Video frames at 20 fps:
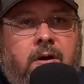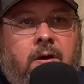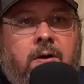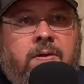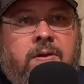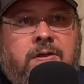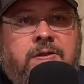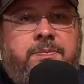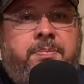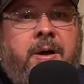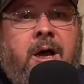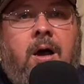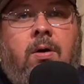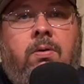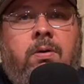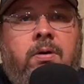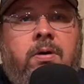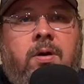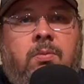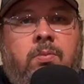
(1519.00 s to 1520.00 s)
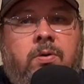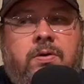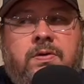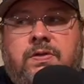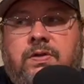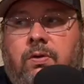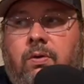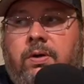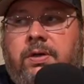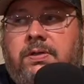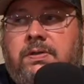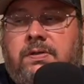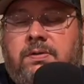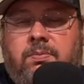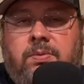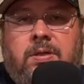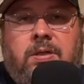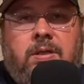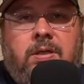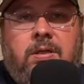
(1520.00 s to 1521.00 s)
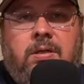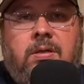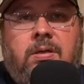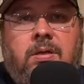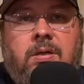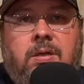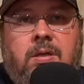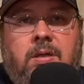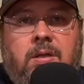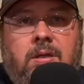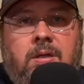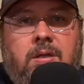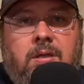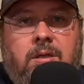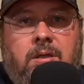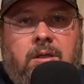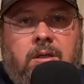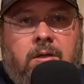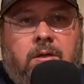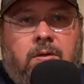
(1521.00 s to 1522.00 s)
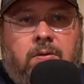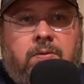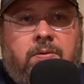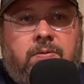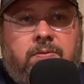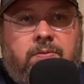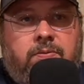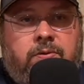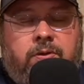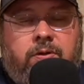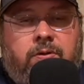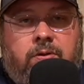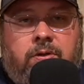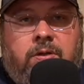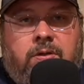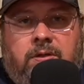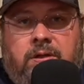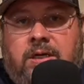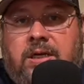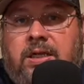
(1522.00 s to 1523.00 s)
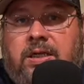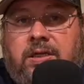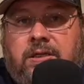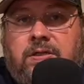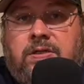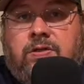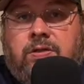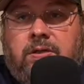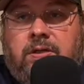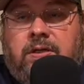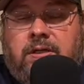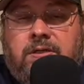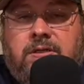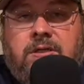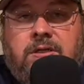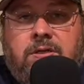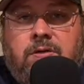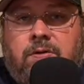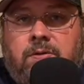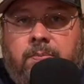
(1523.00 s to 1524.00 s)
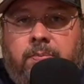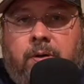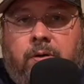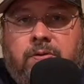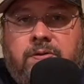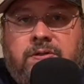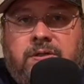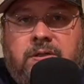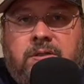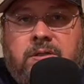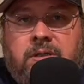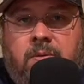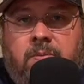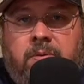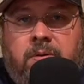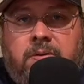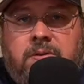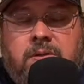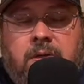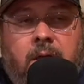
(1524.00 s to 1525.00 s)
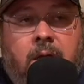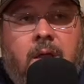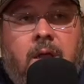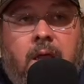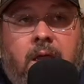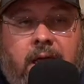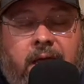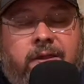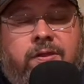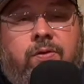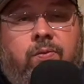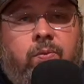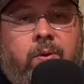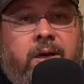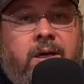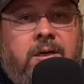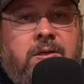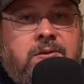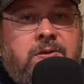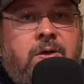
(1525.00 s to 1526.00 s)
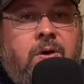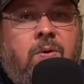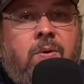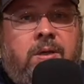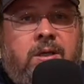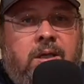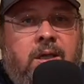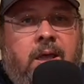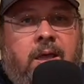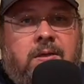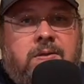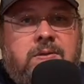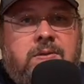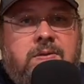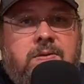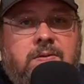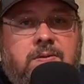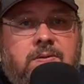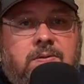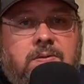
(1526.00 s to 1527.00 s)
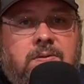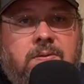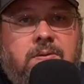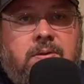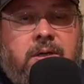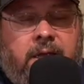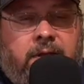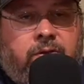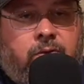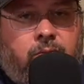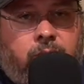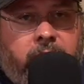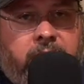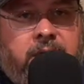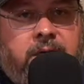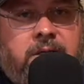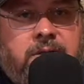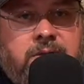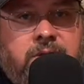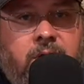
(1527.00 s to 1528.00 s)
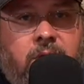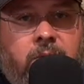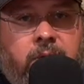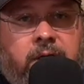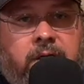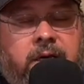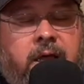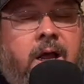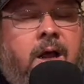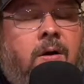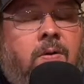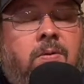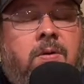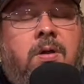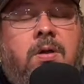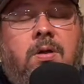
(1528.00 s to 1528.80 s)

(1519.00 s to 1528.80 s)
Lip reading: these power numbers going to be, can he continue to post these numbers? At the rate he's going, yes. At the rate he's going. Now,